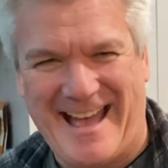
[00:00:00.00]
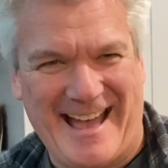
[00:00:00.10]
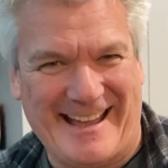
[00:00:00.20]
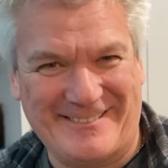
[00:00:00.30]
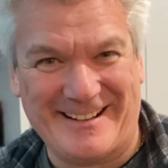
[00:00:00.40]

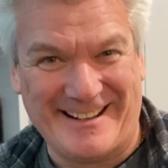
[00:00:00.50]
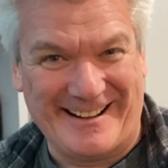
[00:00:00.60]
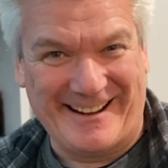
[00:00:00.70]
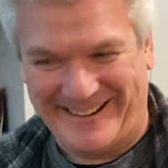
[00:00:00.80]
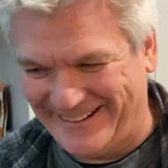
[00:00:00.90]
We
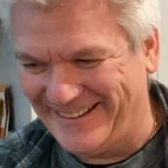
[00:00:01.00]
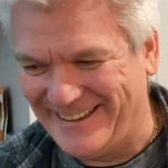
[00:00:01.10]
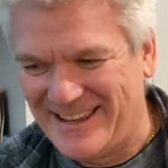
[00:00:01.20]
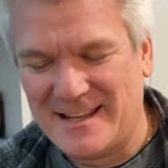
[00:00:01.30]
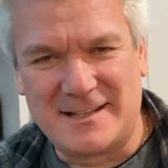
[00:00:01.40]
are.
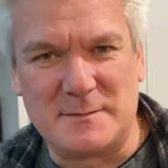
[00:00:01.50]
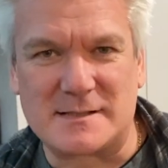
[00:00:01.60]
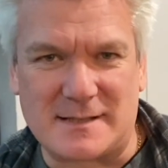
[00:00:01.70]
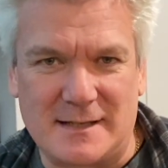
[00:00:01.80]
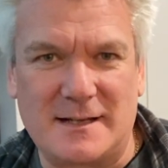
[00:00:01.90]
You
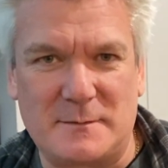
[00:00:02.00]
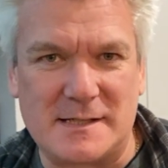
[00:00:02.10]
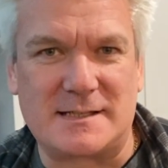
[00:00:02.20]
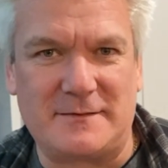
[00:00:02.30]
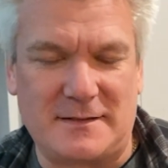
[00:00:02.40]
missed it. I did have my
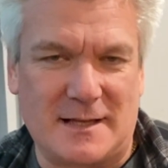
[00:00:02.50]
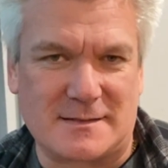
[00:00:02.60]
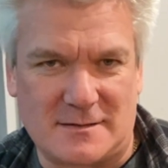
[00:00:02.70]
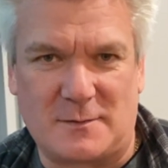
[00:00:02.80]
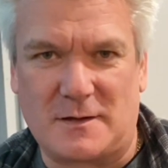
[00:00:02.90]
safety
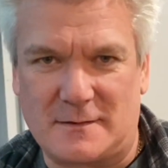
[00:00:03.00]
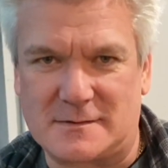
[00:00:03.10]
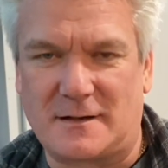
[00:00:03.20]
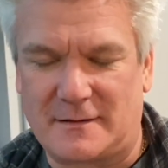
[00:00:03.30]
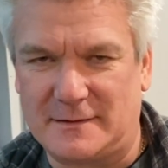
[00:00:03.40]
glasses on while I was
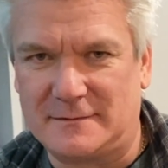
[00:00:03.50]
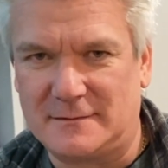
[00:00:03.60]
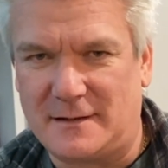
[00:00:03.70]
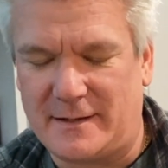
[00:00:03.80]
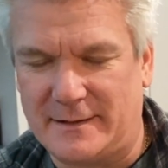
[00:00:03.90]
soldering.
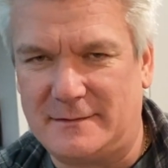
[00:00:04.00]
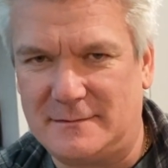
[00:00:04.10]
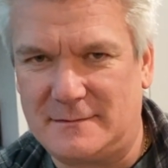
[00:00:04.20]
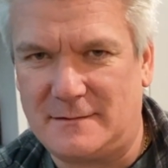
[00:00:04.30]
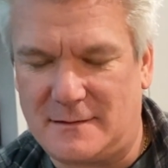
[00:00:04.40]
I did.
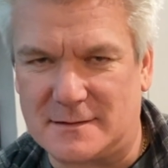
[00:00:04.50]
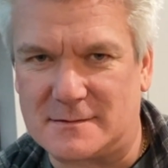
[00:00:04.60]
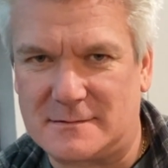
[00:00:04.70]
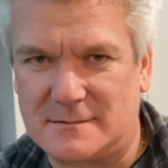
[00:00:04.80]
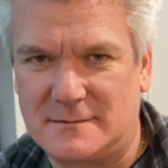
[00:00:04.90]

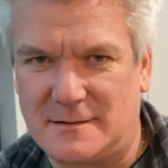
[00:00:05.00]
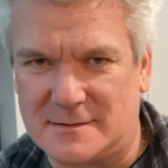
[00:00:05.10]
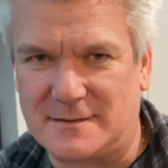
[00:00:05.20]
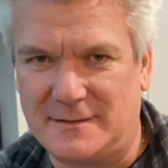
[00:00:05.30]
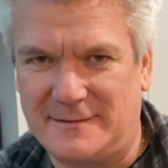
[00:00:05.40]

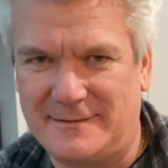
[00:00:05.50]
Honest I did.